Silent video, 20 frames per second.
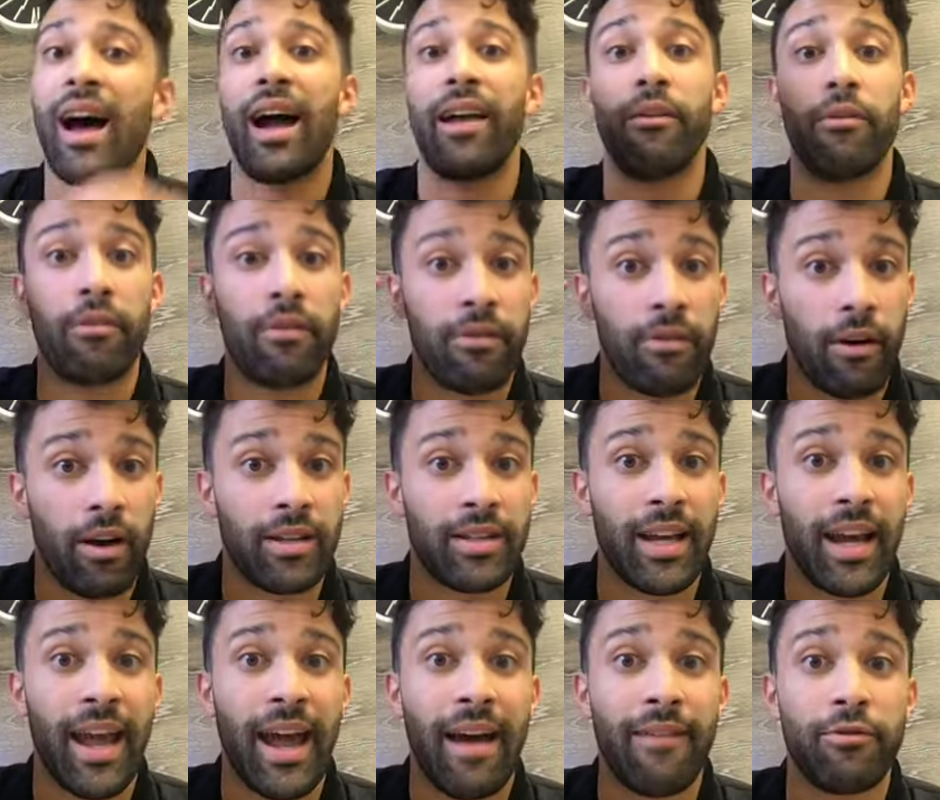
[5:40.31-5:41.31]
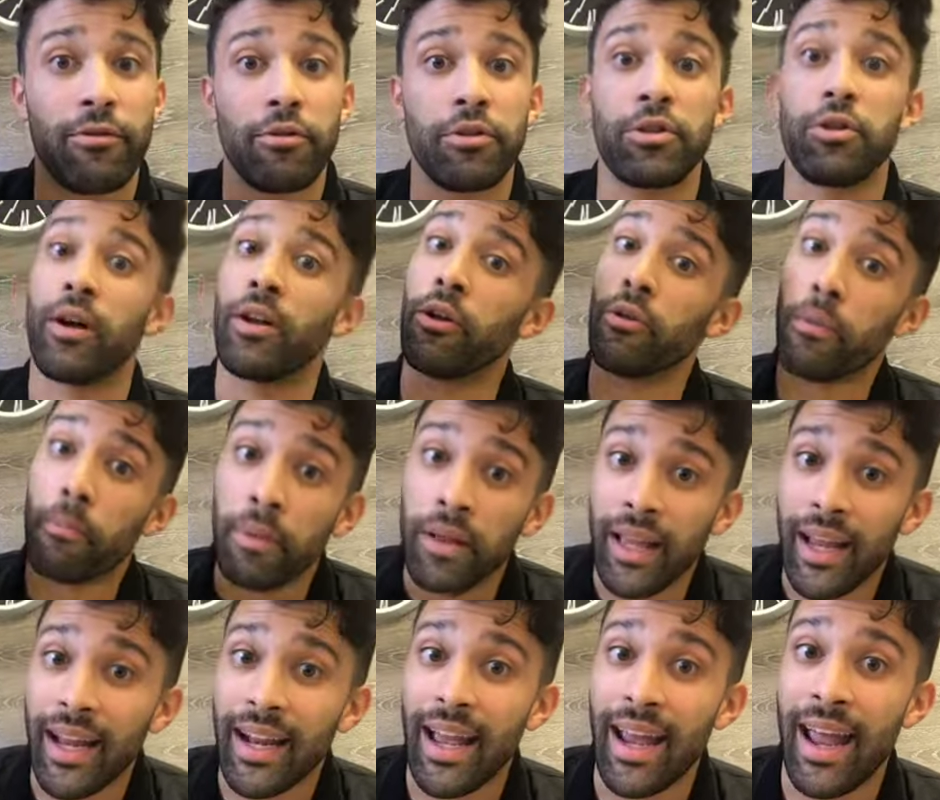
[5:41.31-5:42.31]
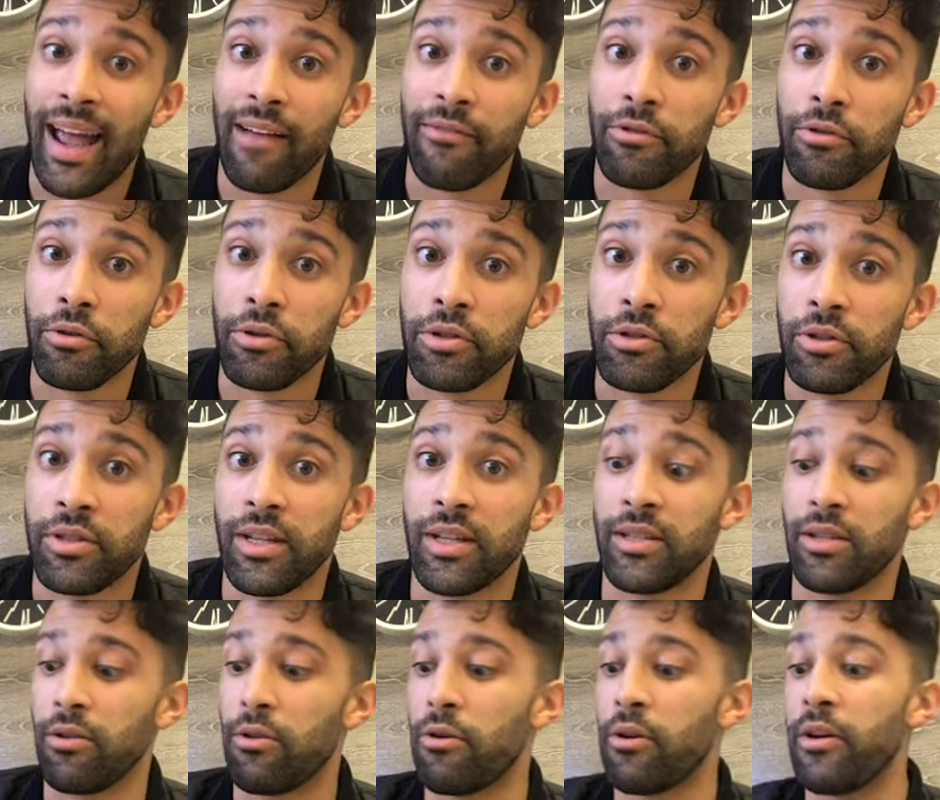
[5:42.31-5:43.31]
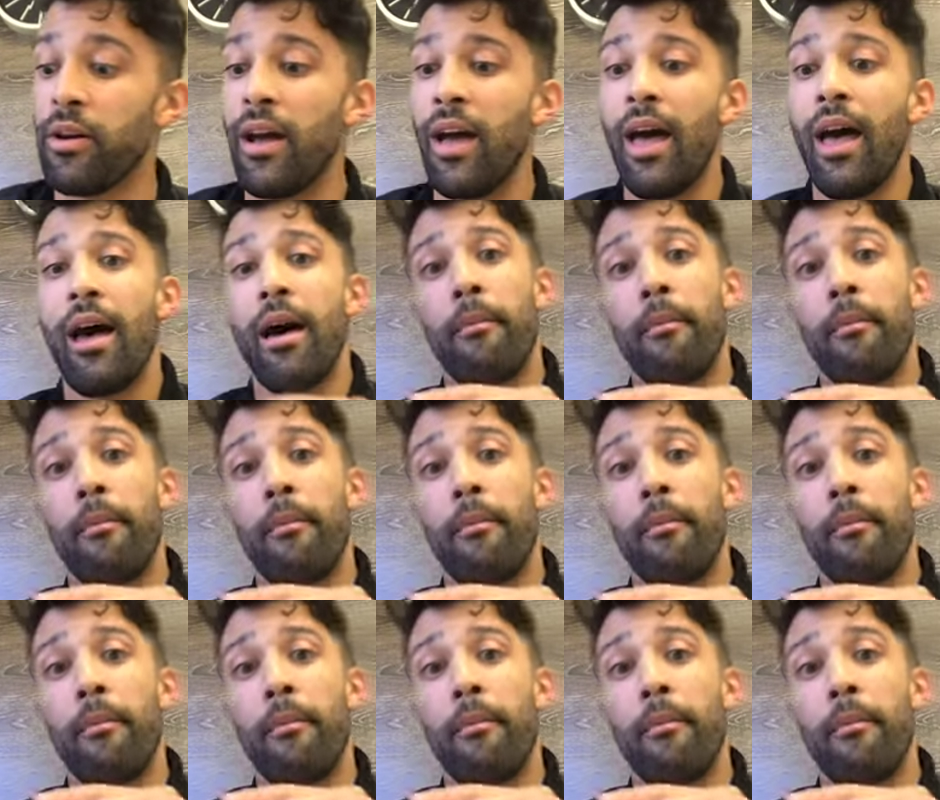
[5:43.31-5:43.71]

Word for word: I know the thoughts I have towards you. I know the plan I have towards you, says the Lord.